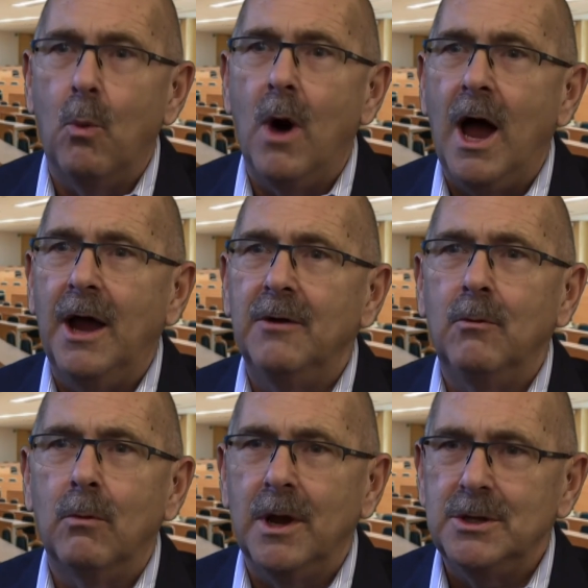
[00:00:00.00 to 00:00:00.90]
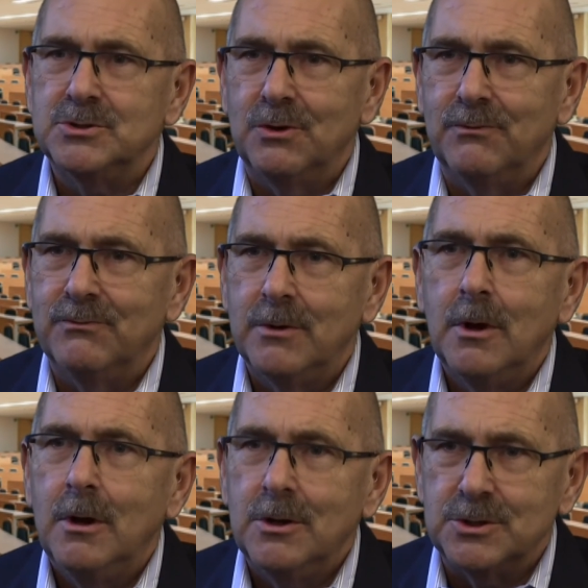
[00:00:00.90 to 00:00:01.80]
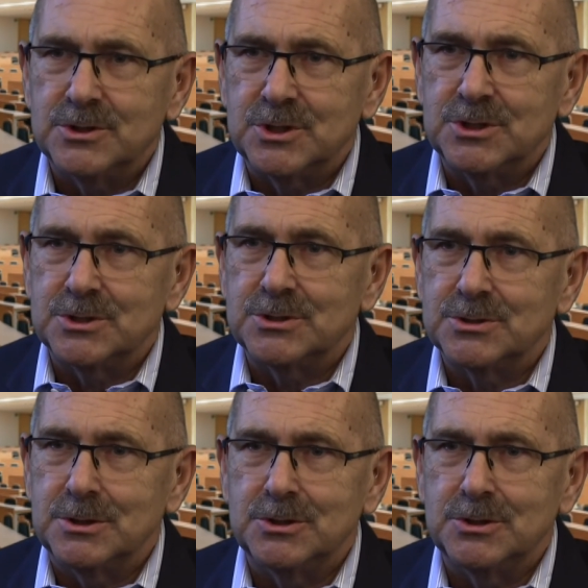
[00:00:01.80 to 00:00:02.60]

wide range of diseases.